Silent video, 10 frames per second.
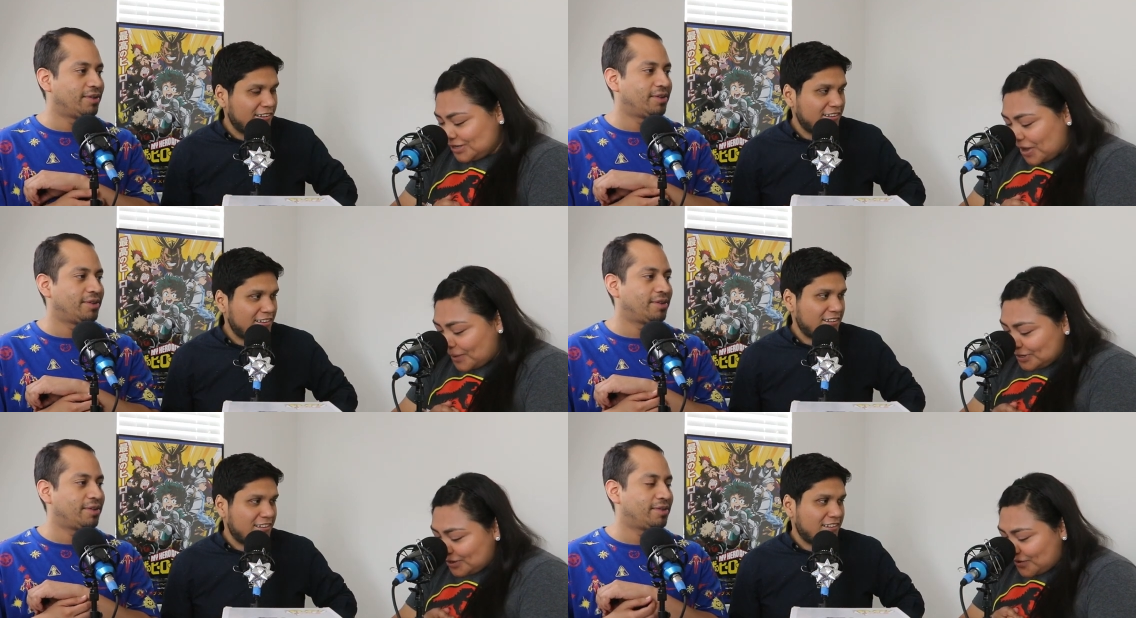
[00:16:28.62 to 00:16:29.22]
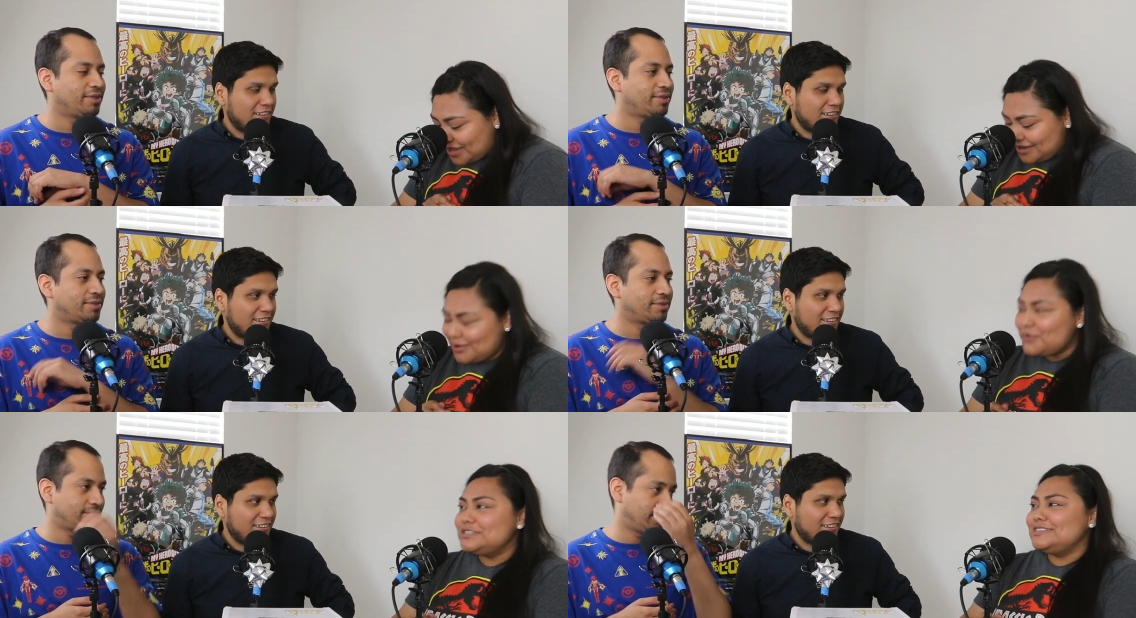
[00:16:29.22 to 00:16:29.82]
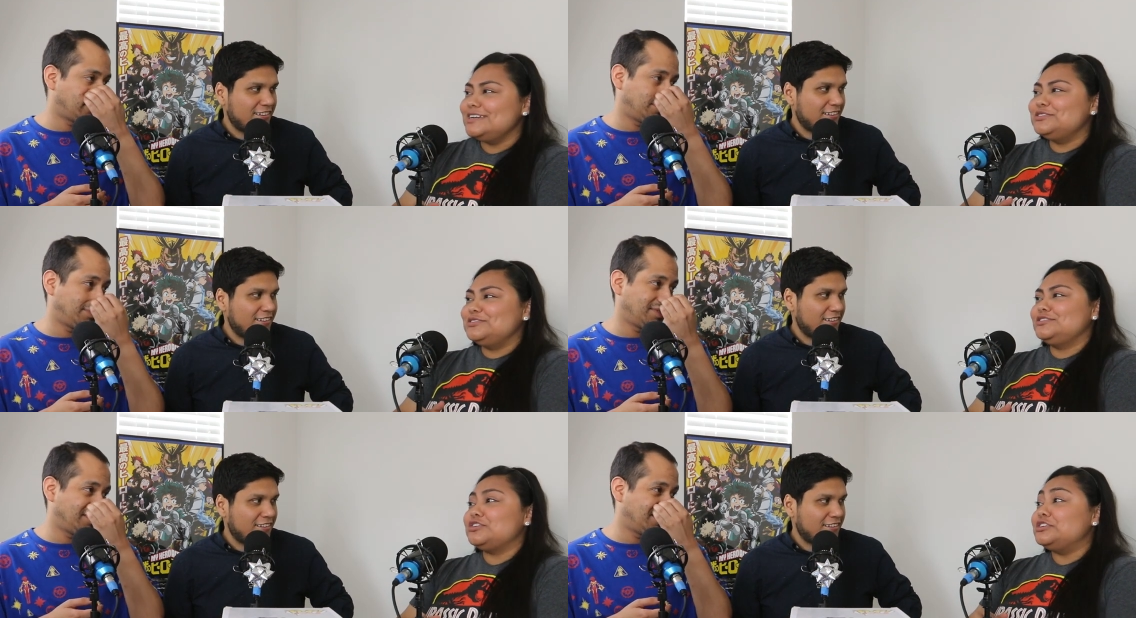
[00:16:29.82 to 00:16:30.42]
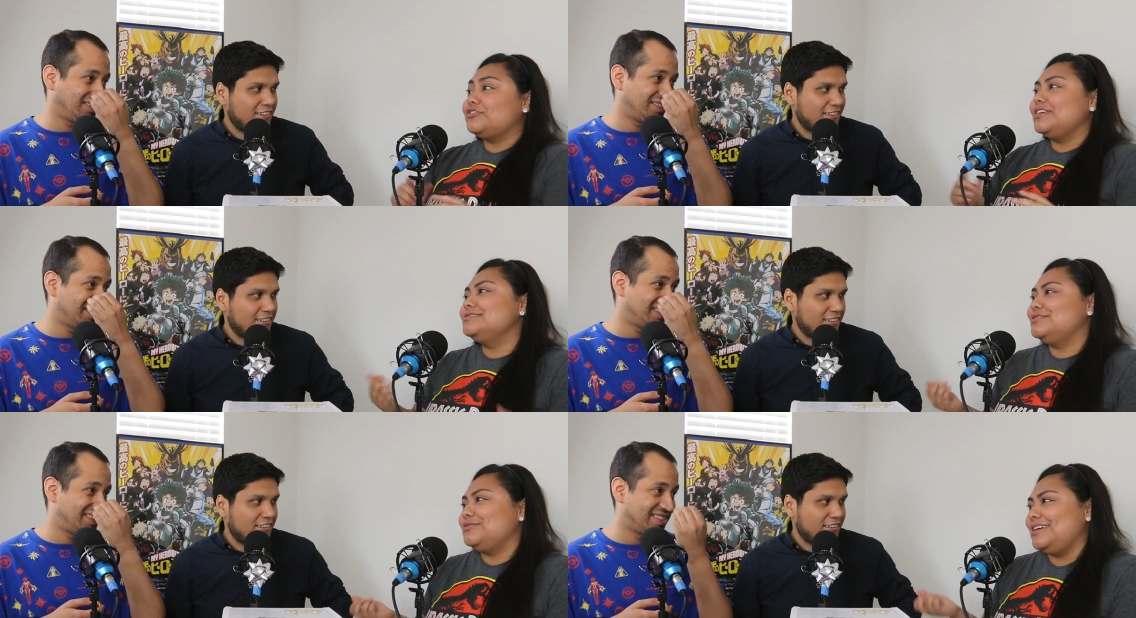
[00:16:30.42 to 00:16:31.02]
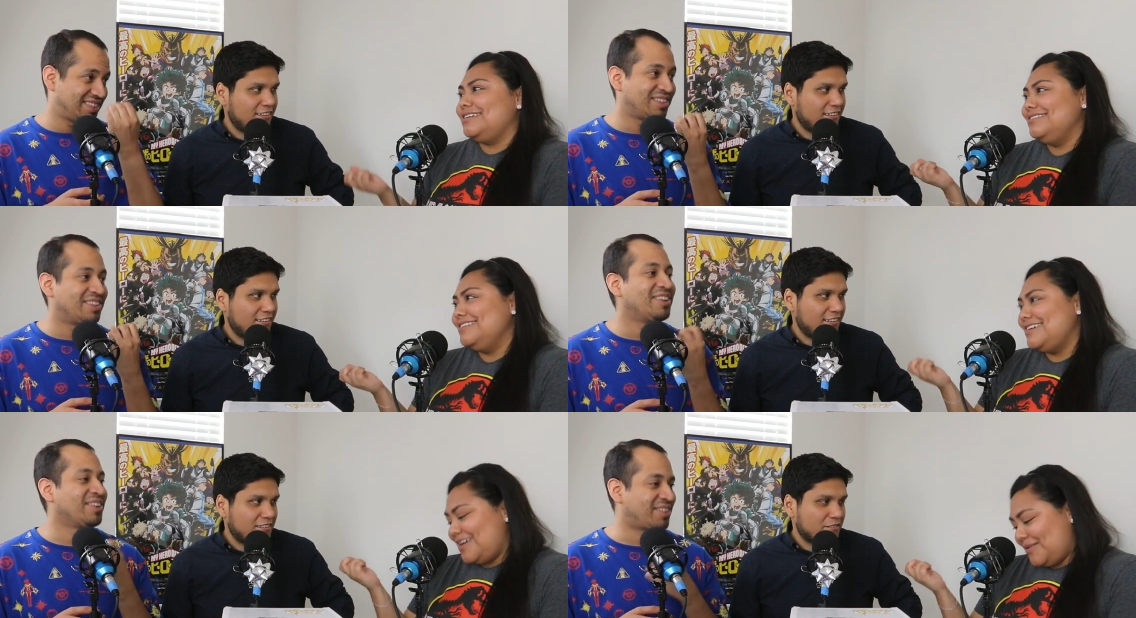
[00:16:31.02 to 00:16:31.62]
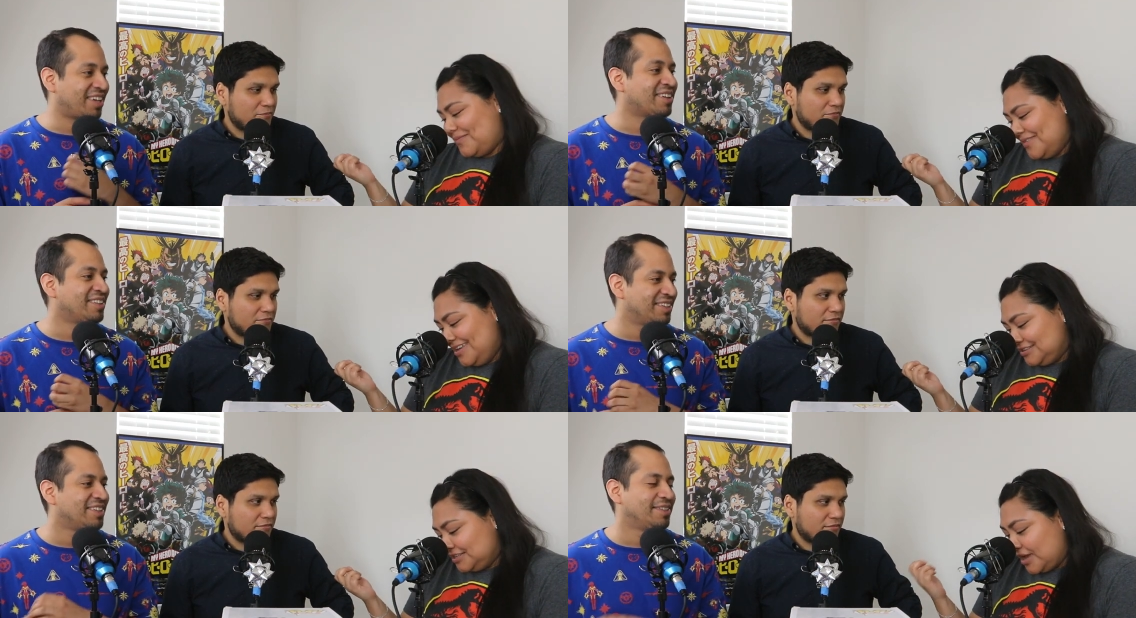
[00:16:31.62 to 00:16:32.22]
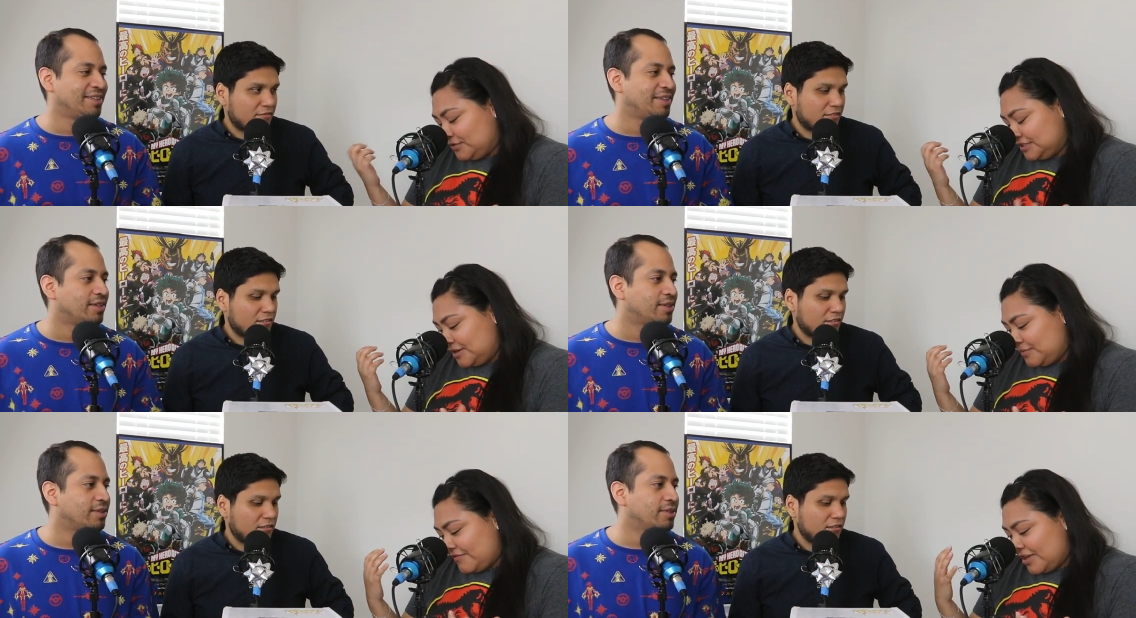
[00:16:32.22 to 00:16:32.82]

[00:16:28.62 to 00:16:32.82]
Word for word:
Speaker 1: So I'm gonna go ahead and go with Stranger Things 3, the game. Okay. And that one's gonna be